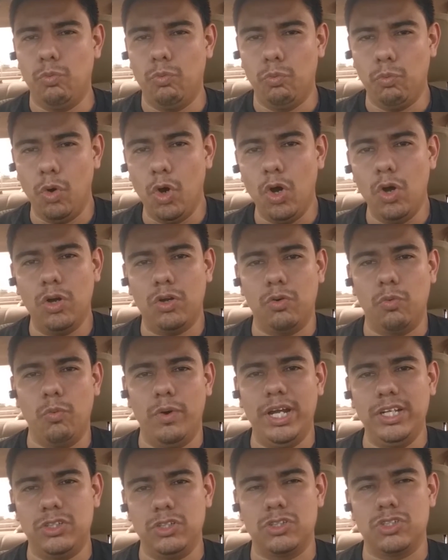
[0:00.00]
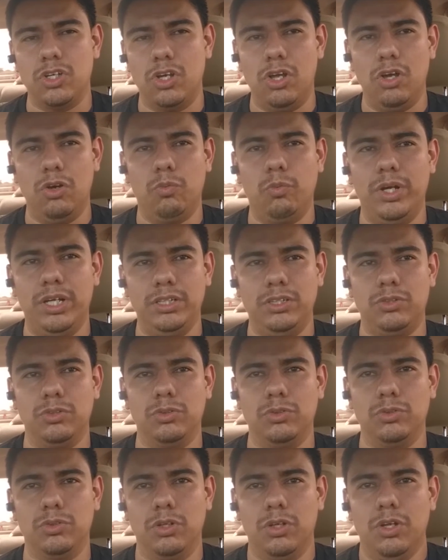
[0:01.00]
walk, way to talk, way
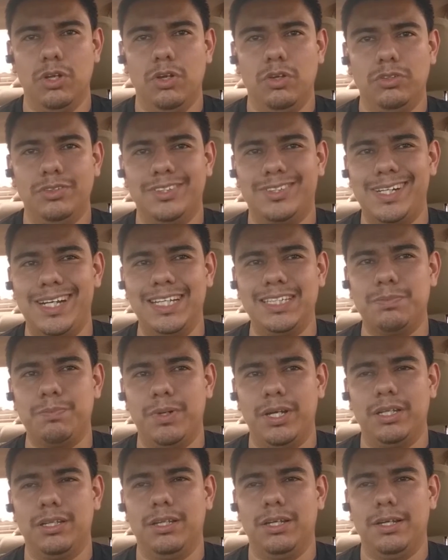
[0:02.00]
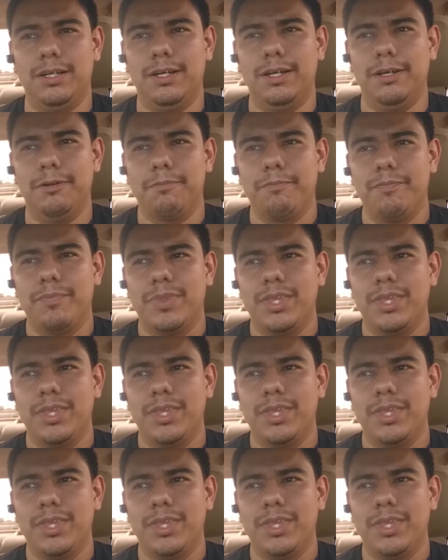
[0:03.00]
to dress, but uh,